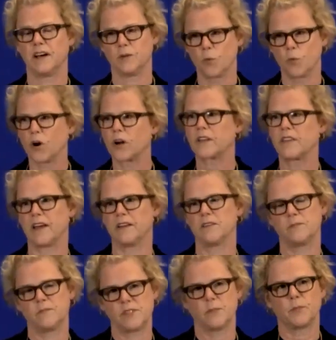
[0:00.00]
uh, work
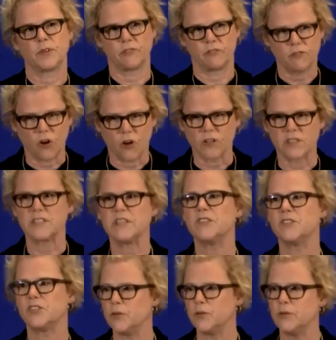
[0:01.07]
that simply falls
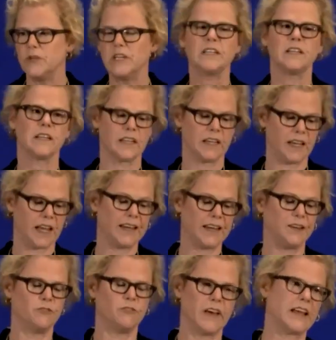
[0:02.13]
into neatly
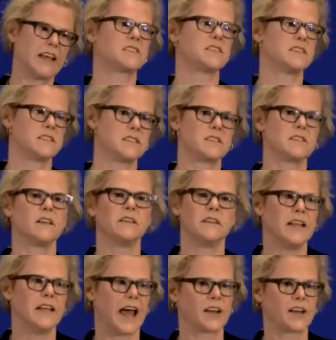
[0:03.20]
and advances the
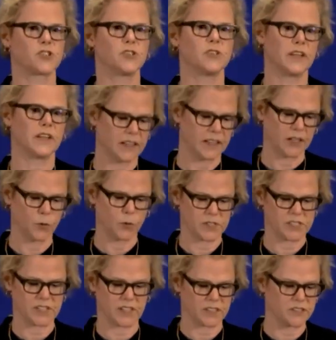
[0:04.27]
national and
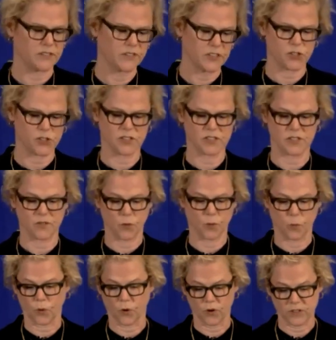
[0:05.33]
linguistic divisions of
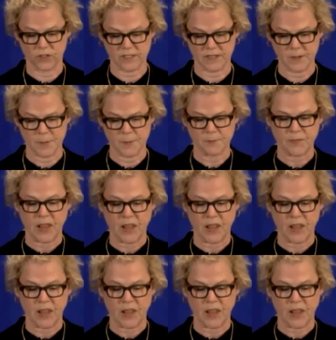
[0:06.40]
the world.